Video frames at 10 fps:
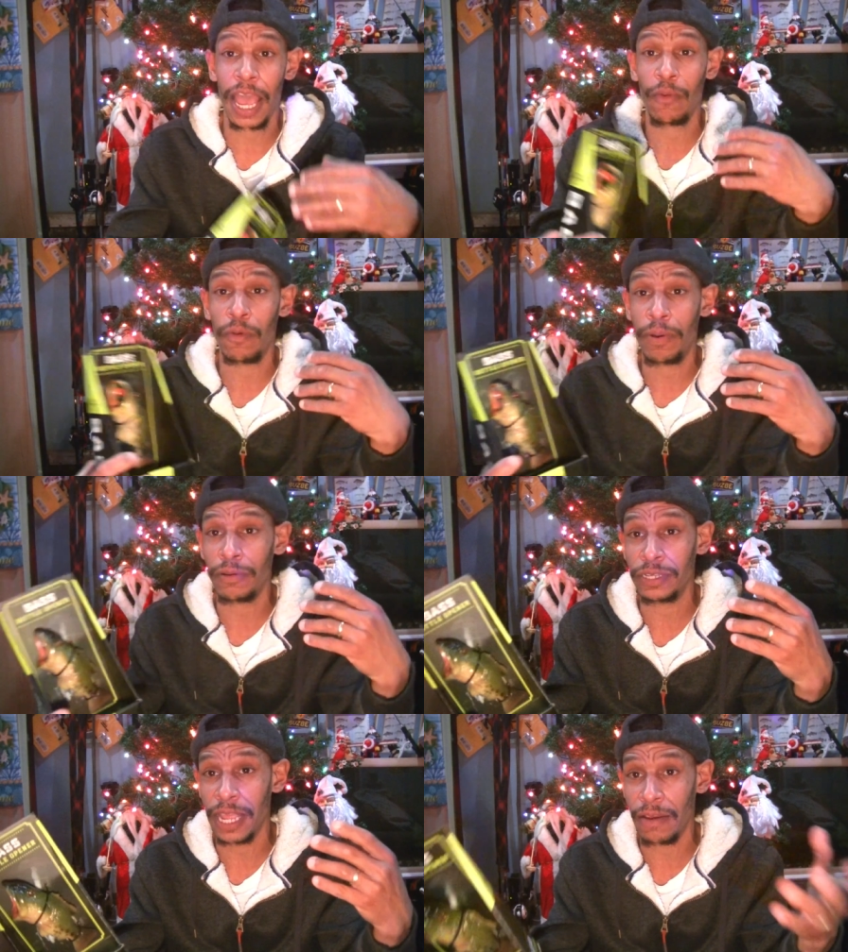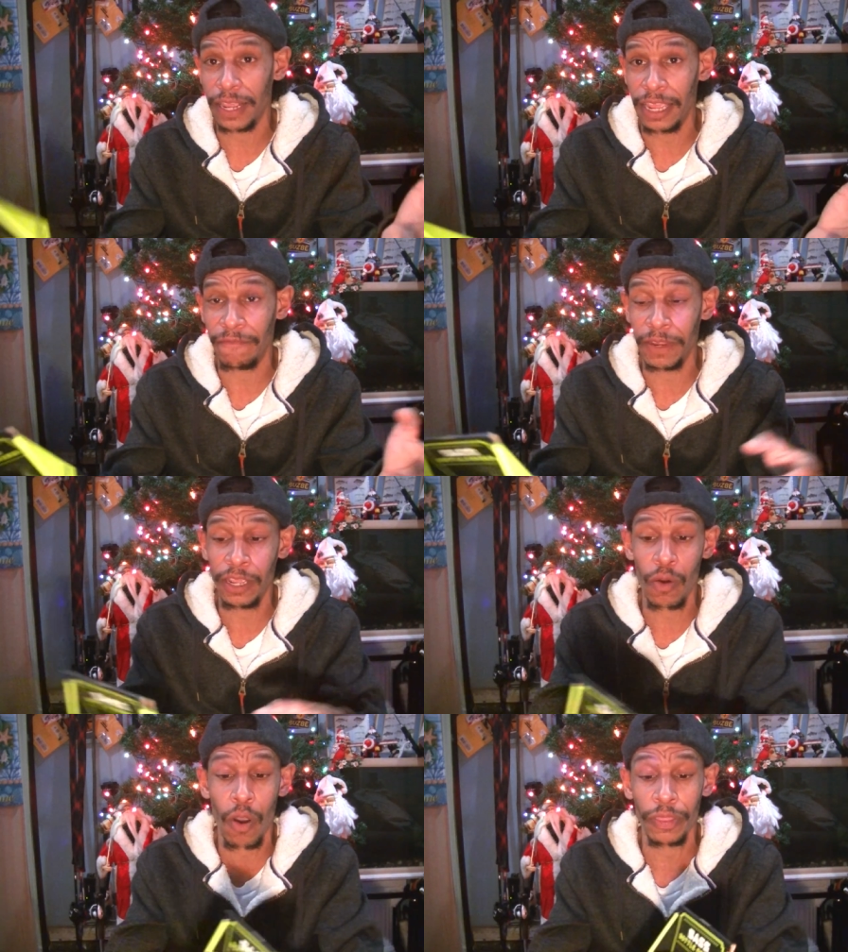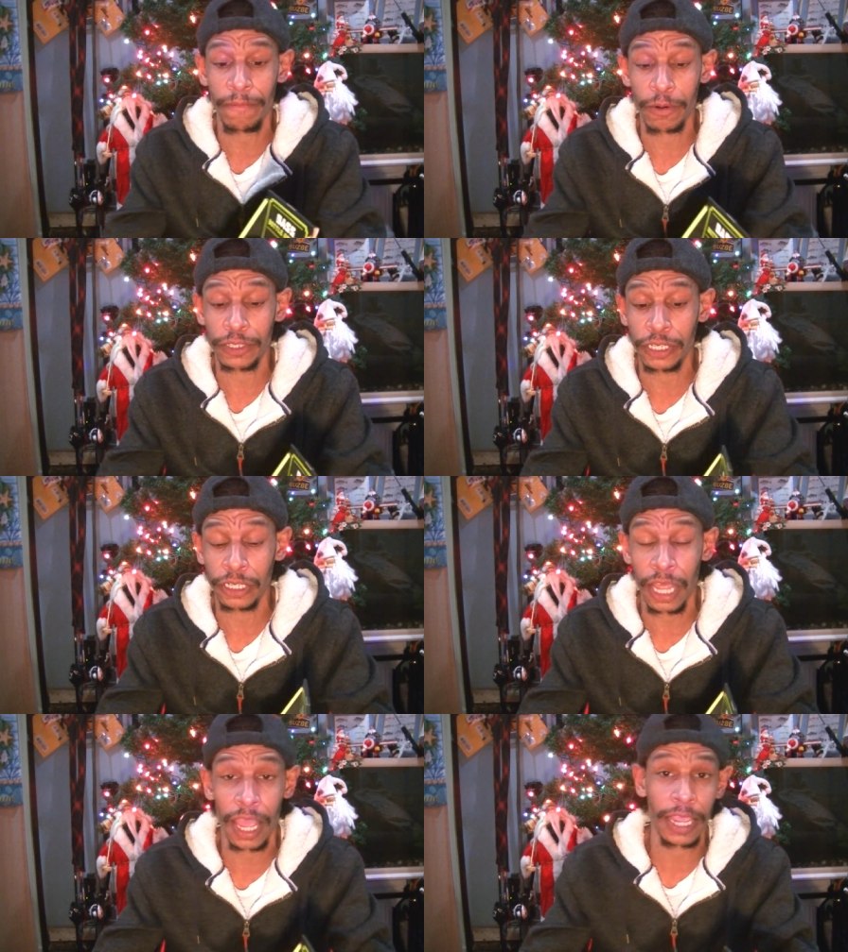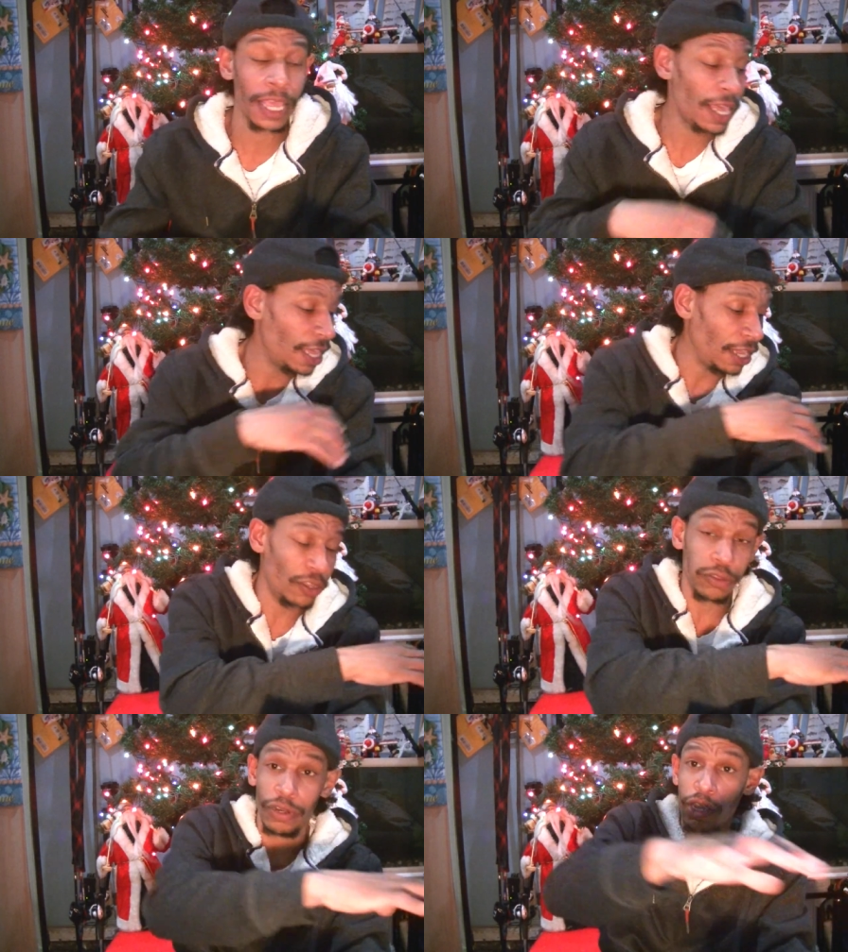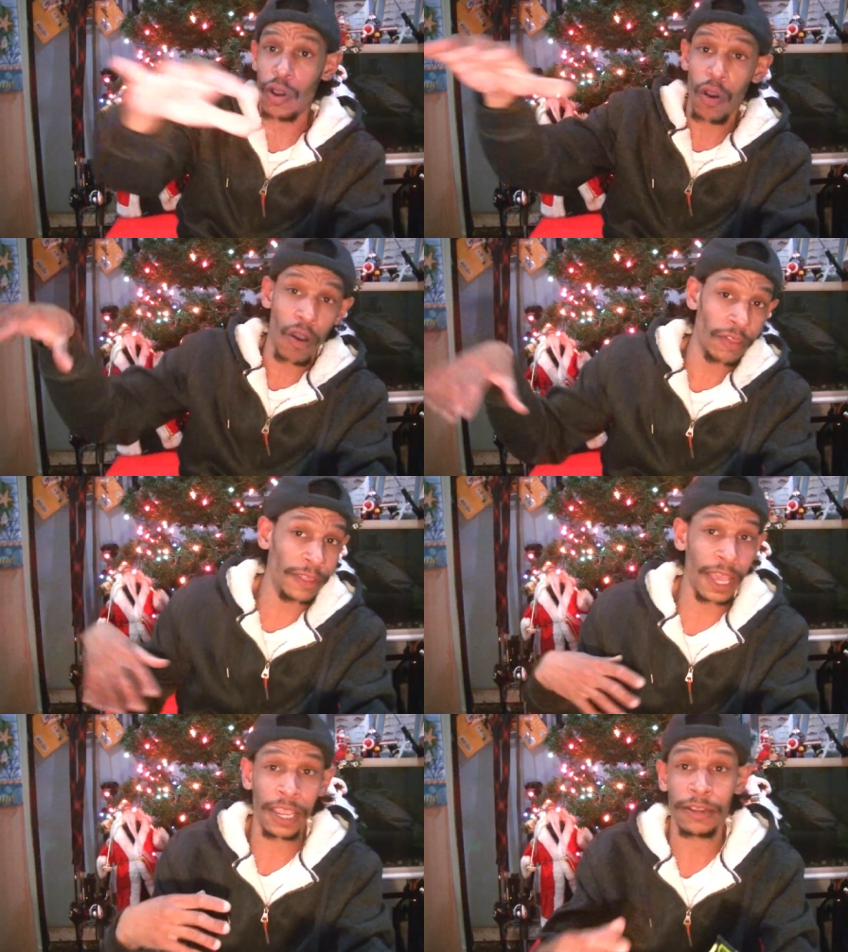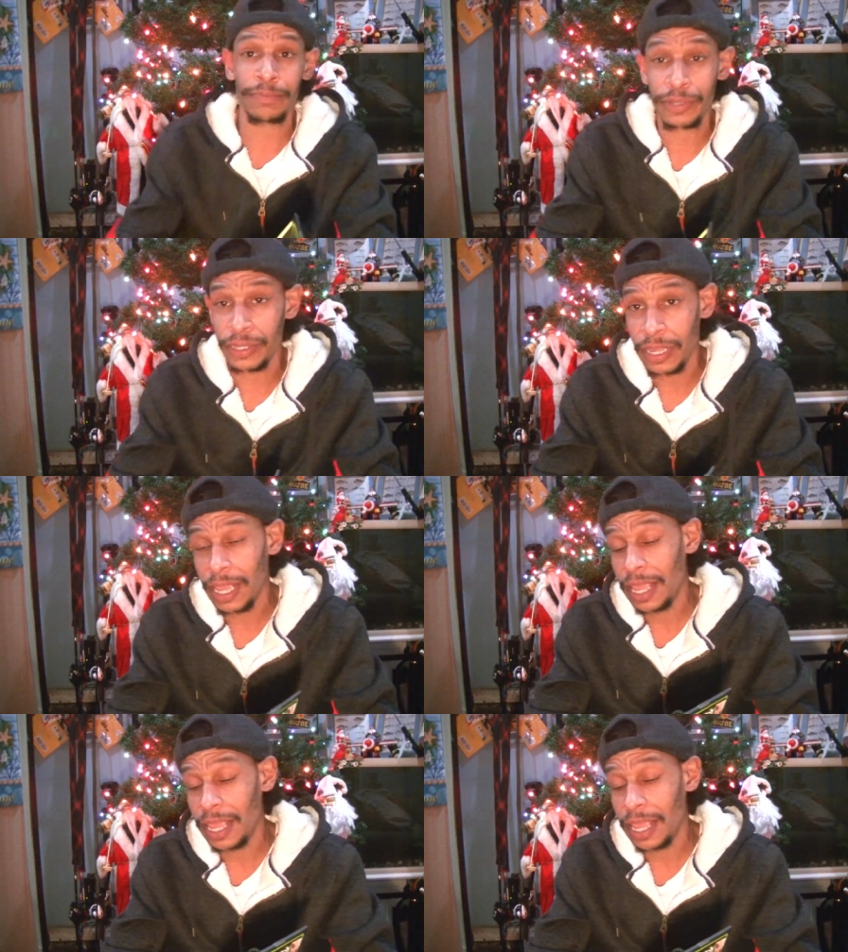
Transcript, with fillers: I will post out a video on the 1st of July, including all the items.